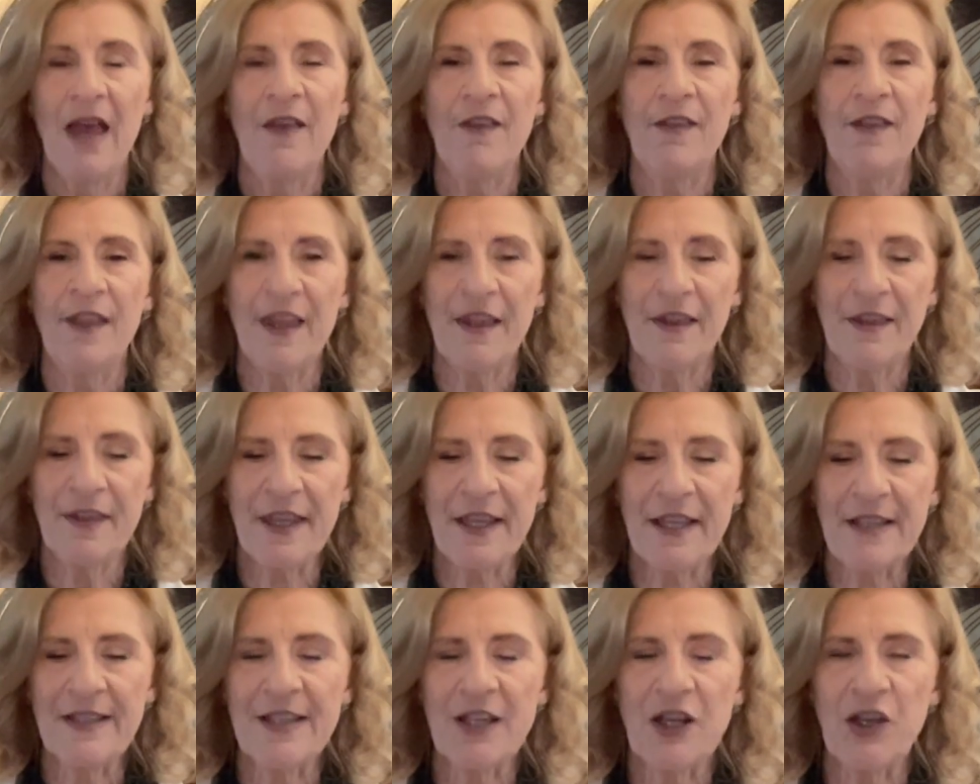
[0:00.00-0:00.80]
There are
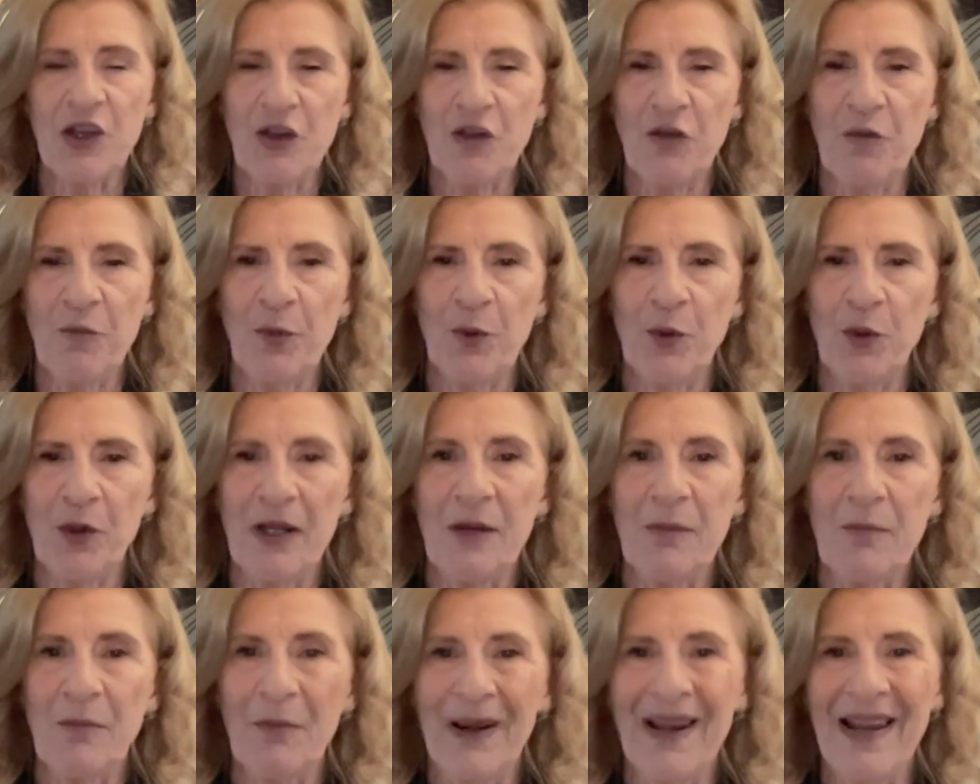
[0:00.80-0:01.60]
things that you've put
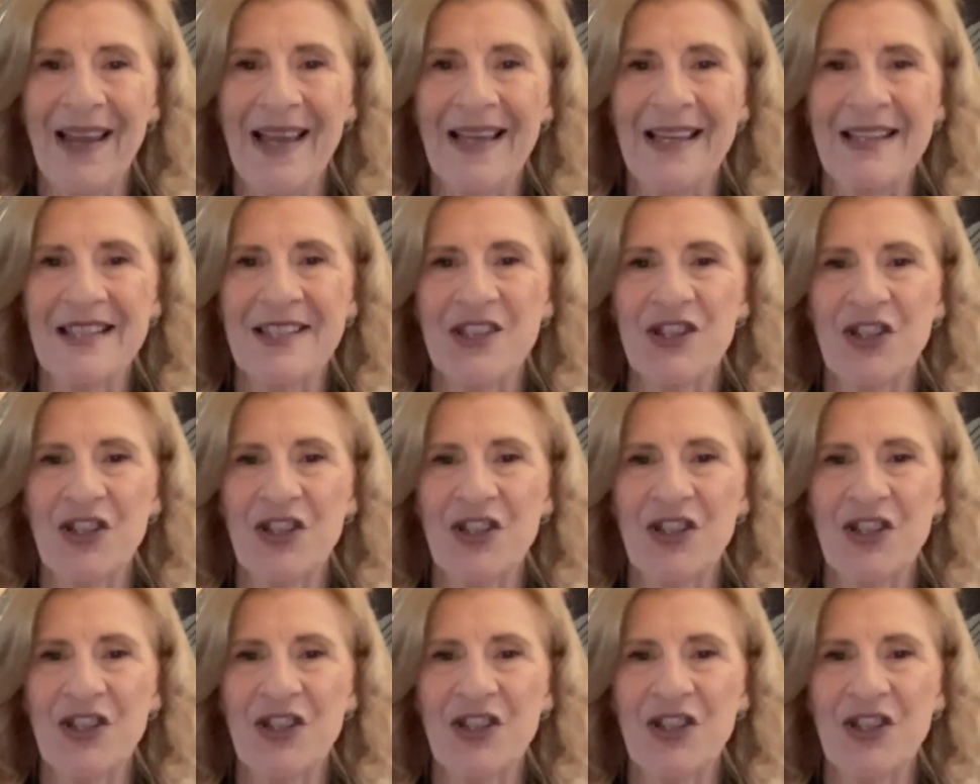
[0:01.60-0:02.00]
in place,